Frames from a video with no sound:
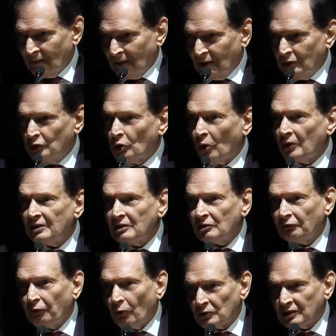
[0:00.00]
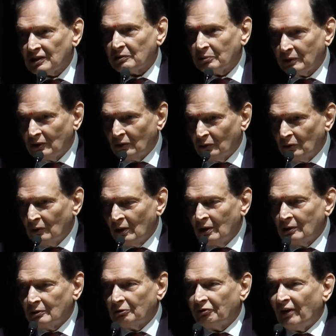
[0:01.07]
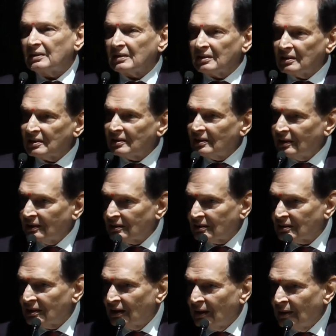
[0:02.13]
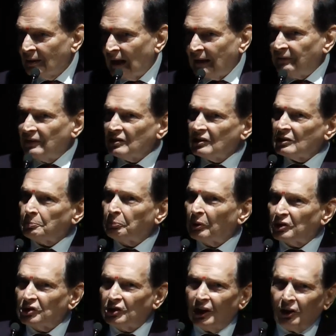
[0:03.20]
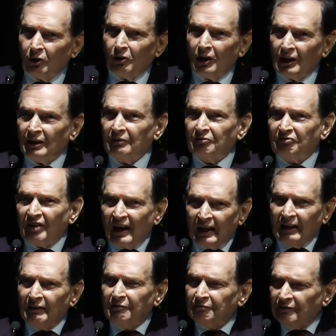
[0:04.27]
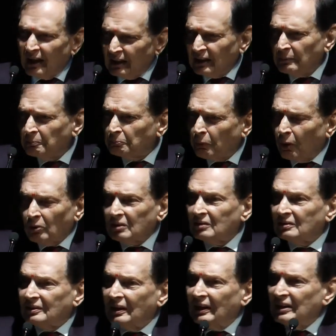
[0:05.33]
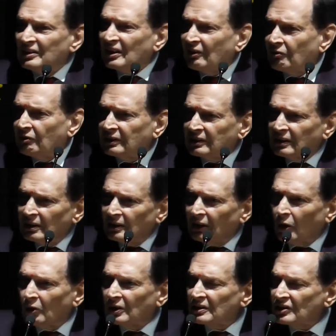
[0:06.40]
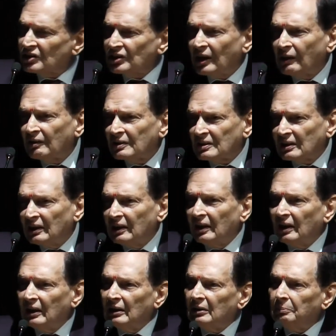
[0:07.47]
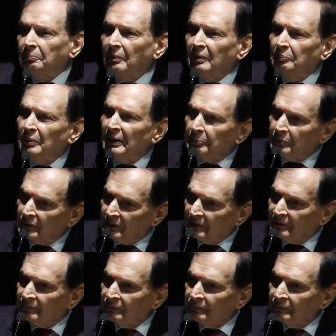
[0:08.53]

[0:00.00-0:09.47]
He joins forces with you, fight his disease. And this is particularly very, very important in critically or in seriously ill people.